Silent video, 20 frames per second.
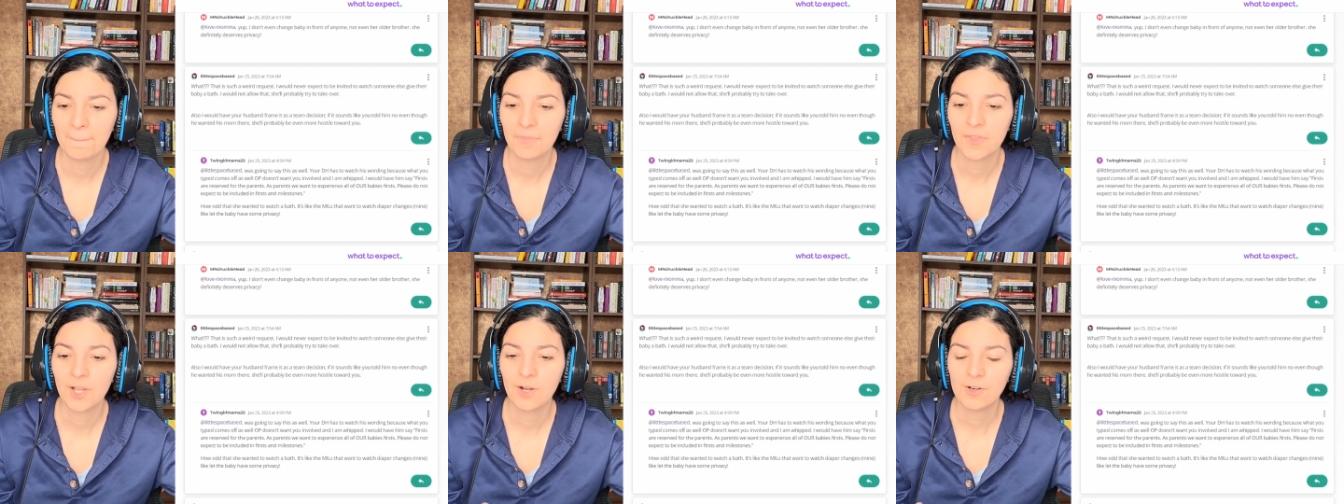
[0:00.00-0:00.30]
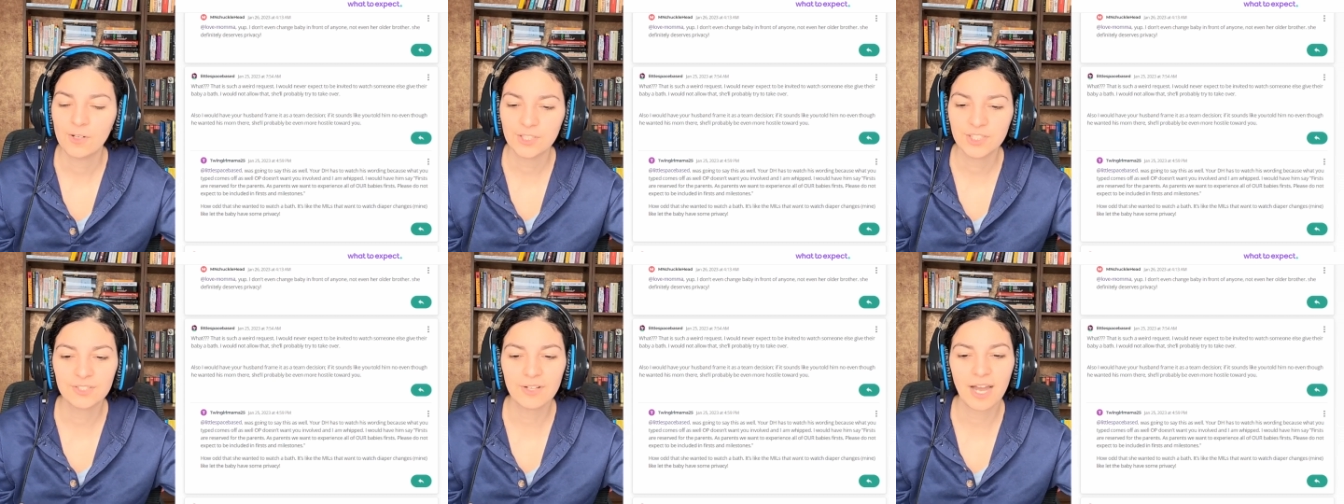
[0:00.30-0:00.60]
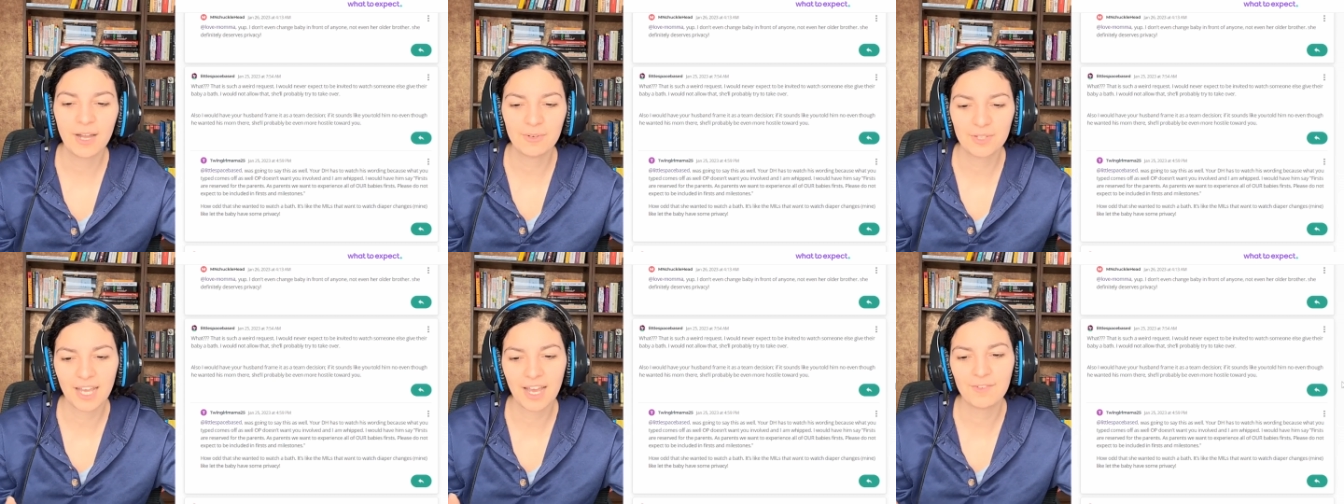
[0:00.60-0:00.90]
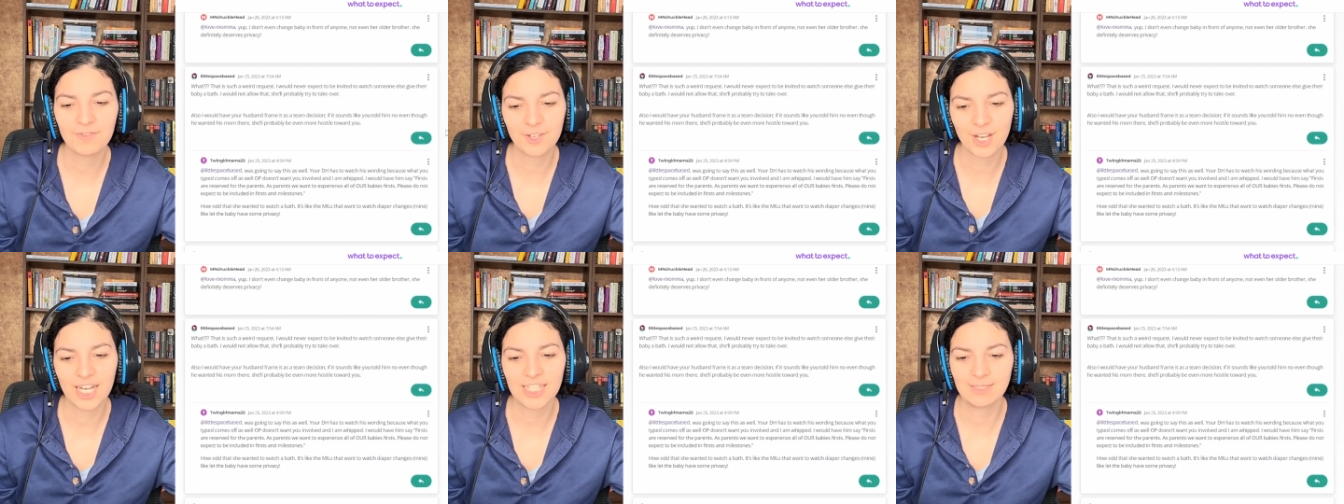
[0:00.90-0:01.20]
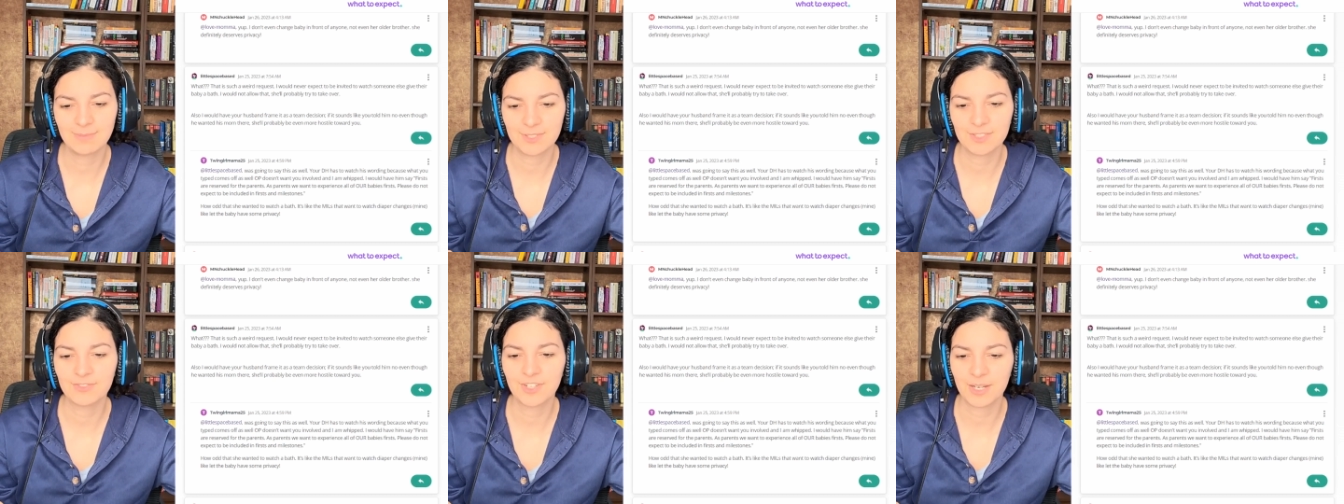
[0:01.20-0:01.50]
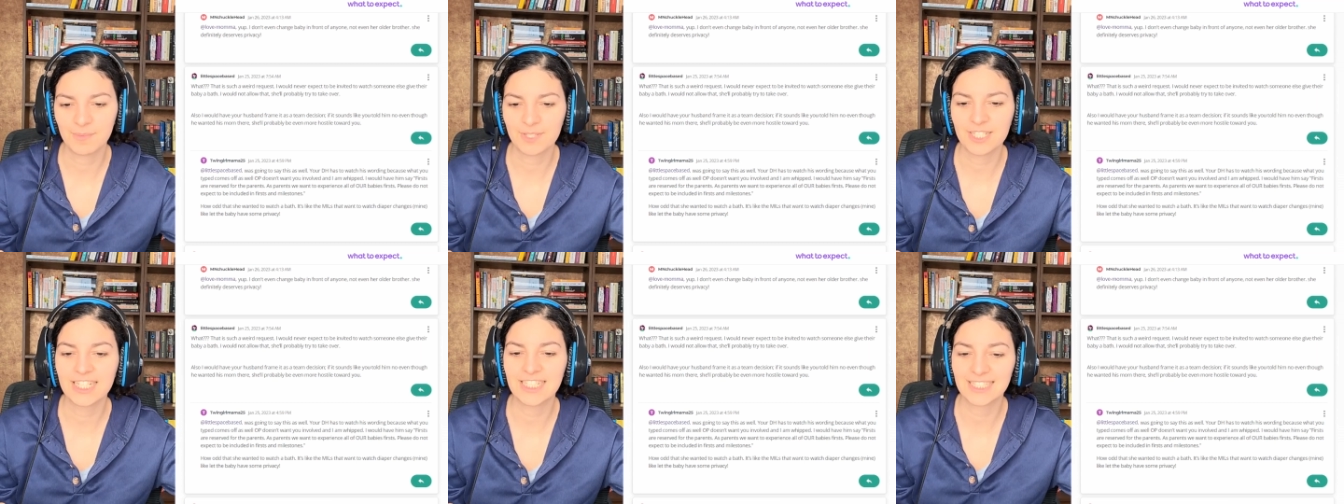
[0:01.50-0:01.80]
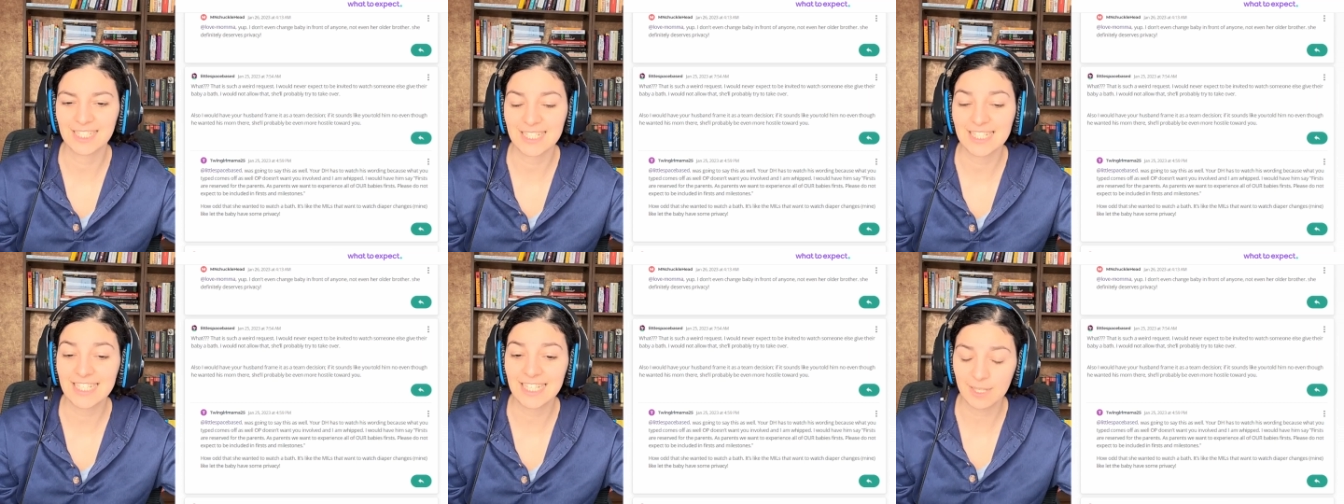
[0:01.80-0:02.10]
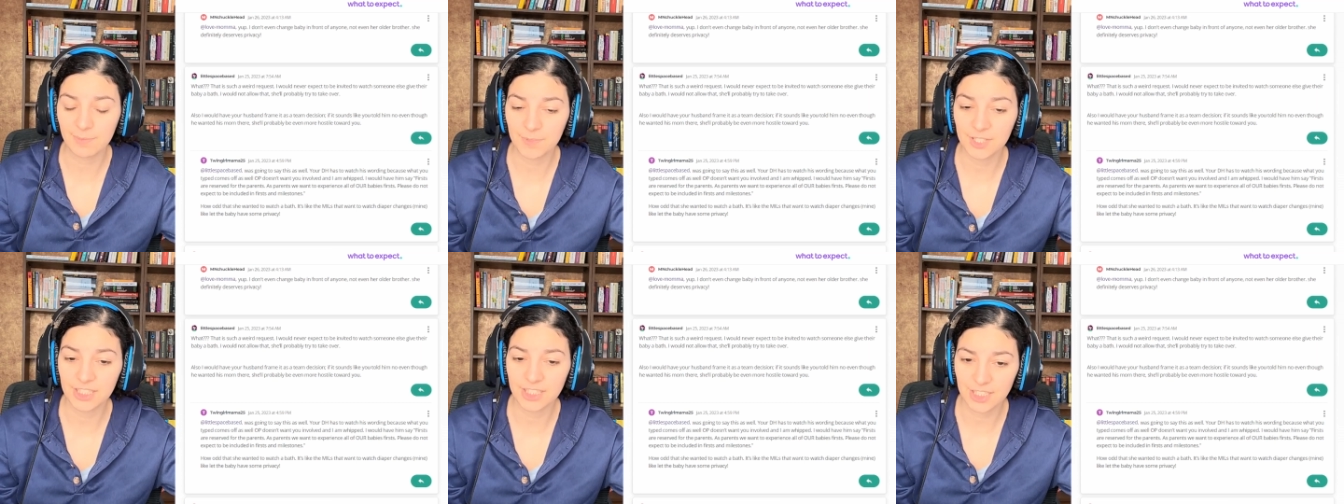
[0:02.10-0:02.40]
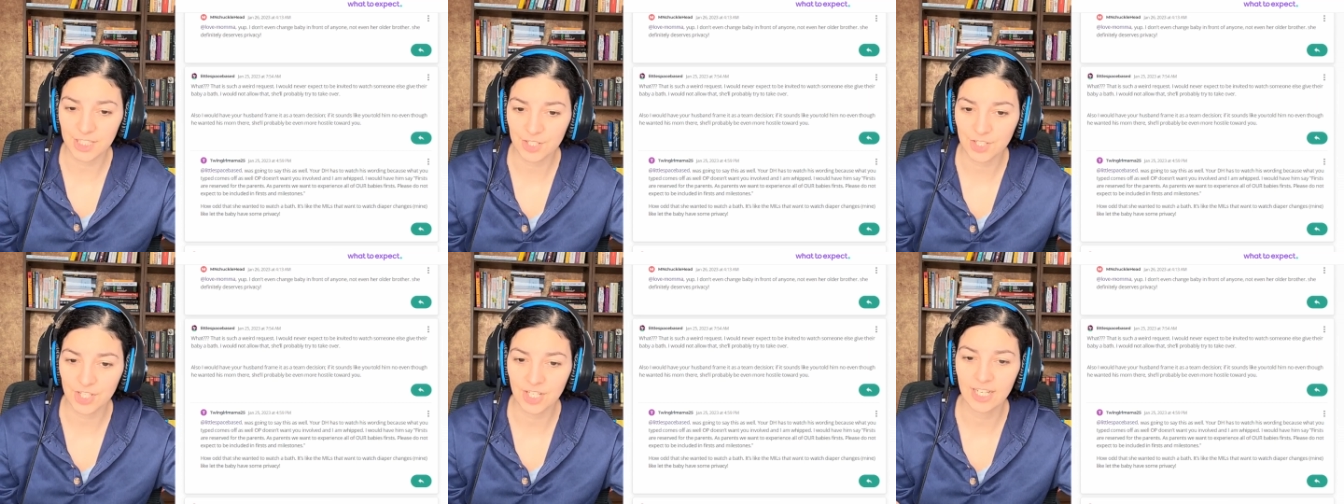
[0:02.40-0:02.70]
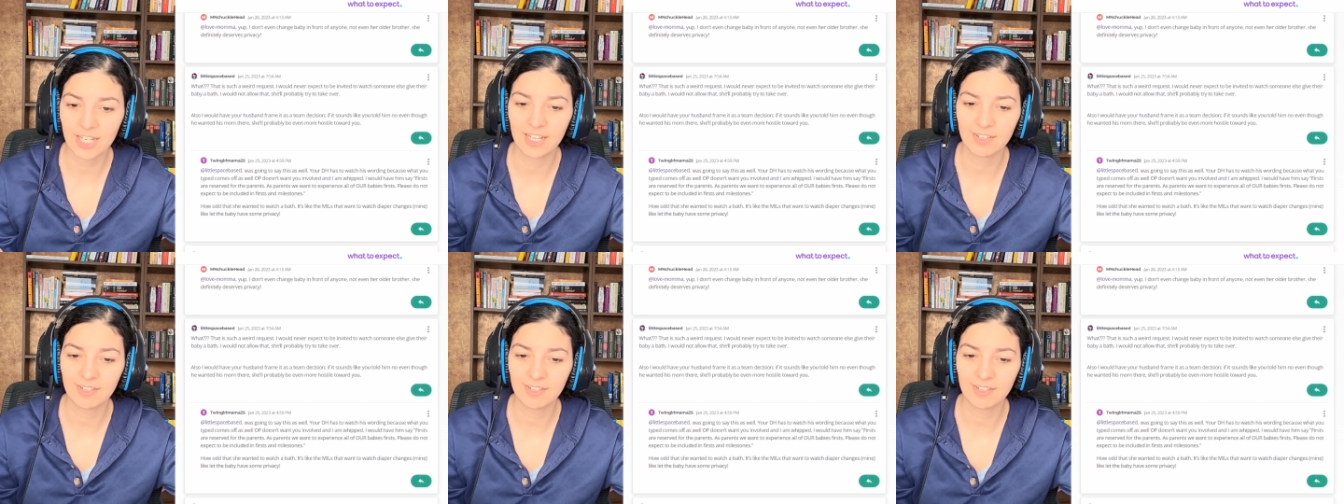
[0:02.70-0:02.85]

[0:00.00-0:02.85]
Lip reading: Also, I would have your husband frame it as a team decision.